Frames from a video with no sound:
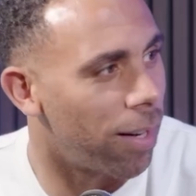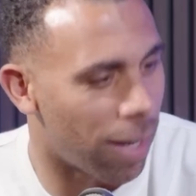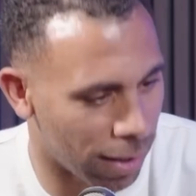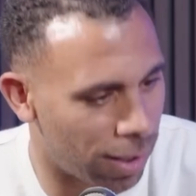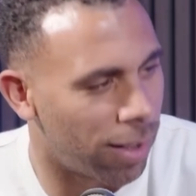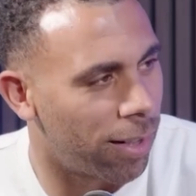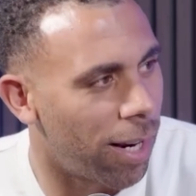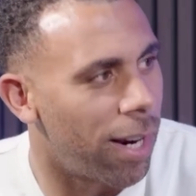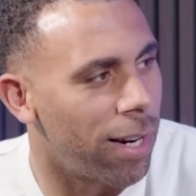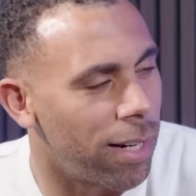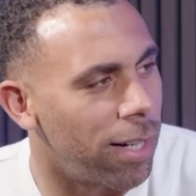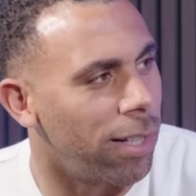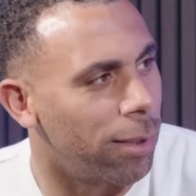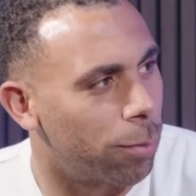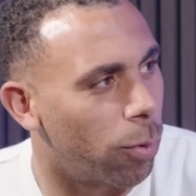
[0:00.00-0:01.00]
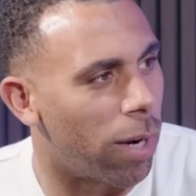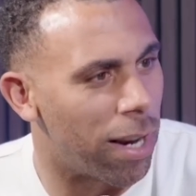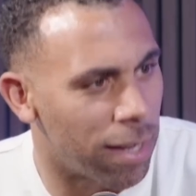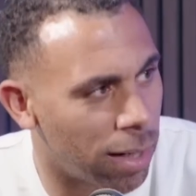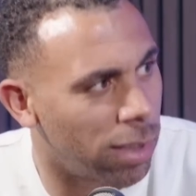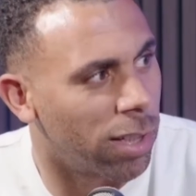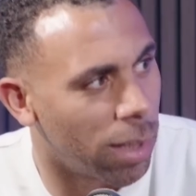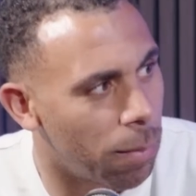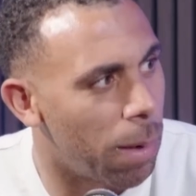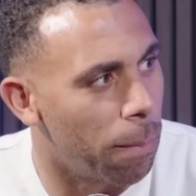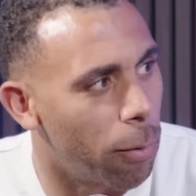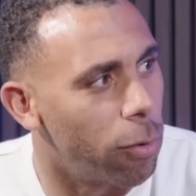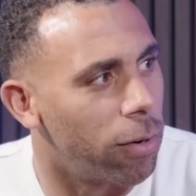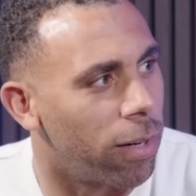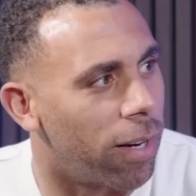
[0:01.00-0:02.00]
Like today is, and there's going to be
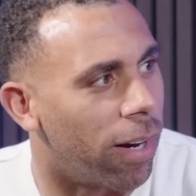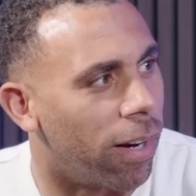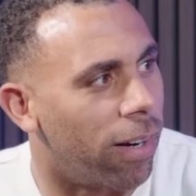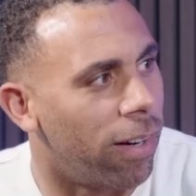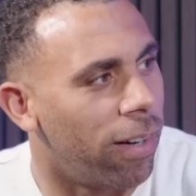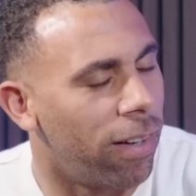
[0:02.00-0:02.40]
more of that."